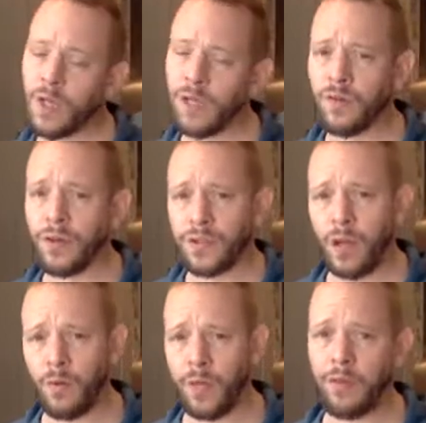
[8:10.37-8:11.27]
As long as they
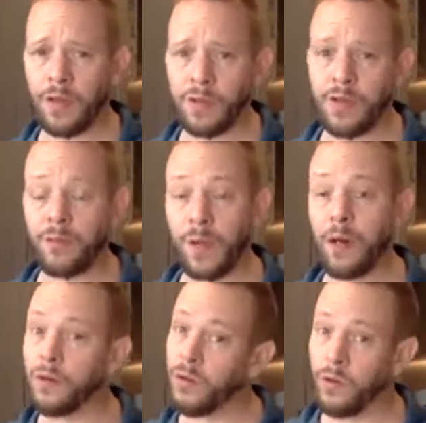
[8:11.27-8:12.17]
are behaving in a safe
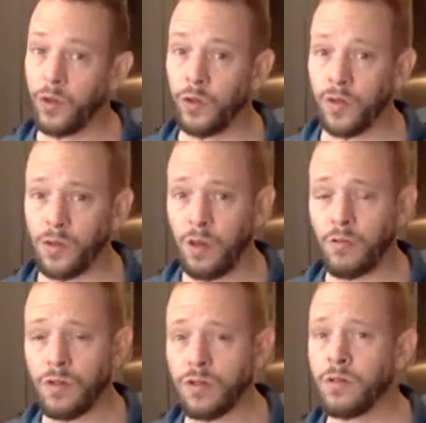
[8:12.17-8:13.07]
manner, and you as the
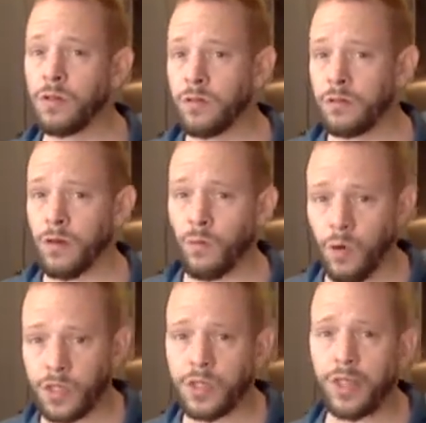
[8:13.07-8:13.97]
coach are
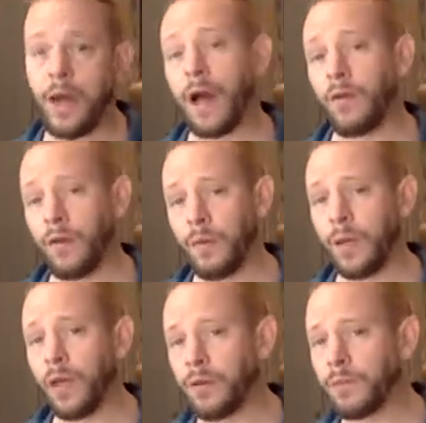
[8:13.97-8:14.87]
watching how they're
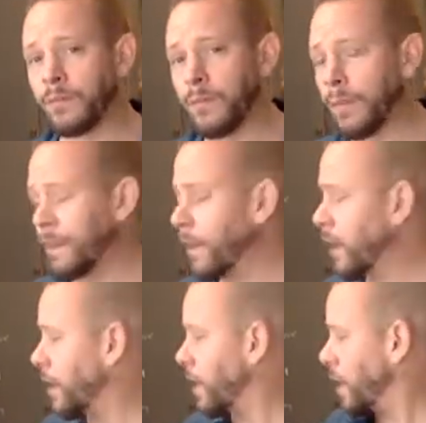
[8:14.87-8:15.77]

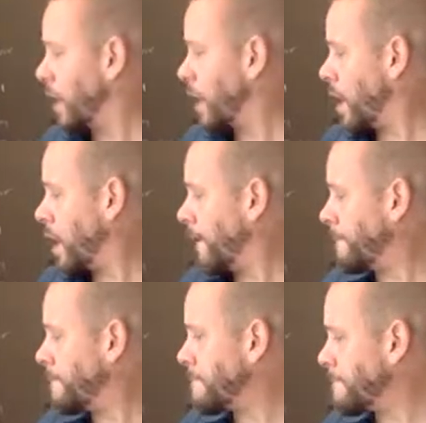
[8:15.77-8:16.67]

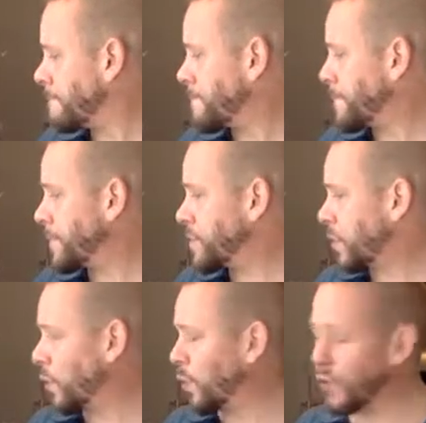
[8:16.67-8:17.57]
behaving.
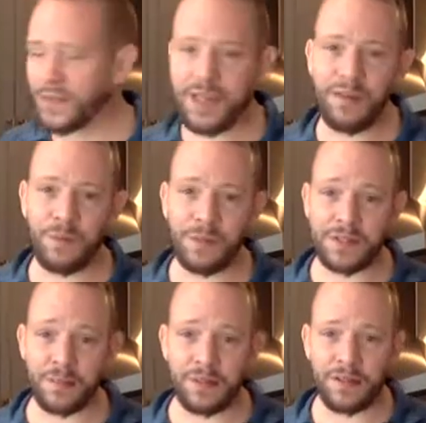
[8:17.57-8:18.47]
So what does
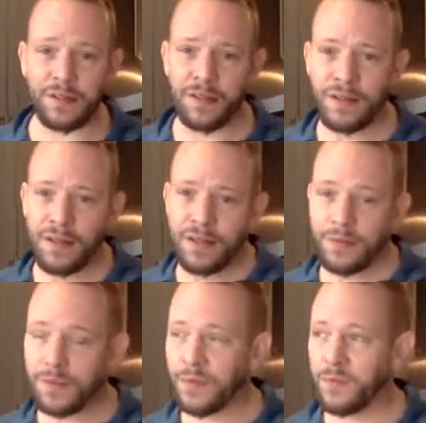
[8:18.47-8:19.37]
that mean?
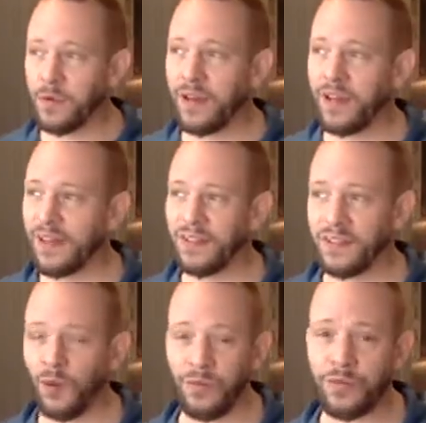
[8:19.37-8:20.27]

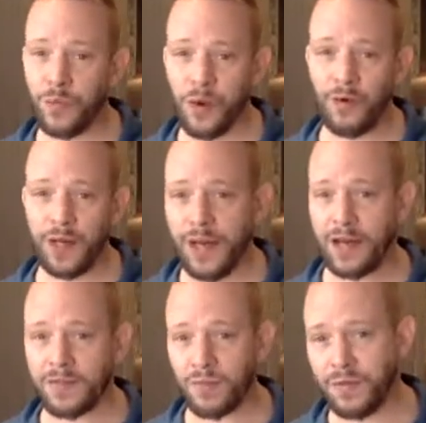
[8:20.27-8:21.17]
Don't throw an
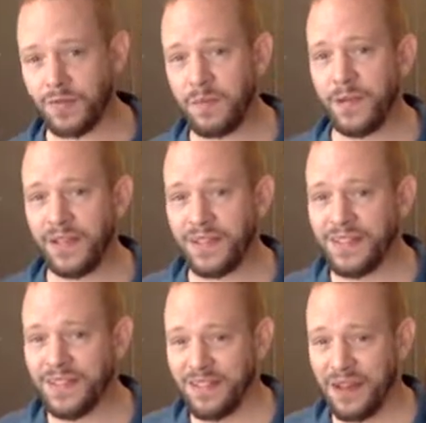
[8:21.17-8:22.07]
axe while somebody
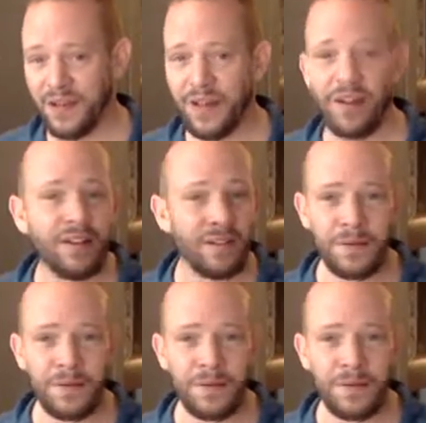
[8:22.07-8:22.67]
else is down there.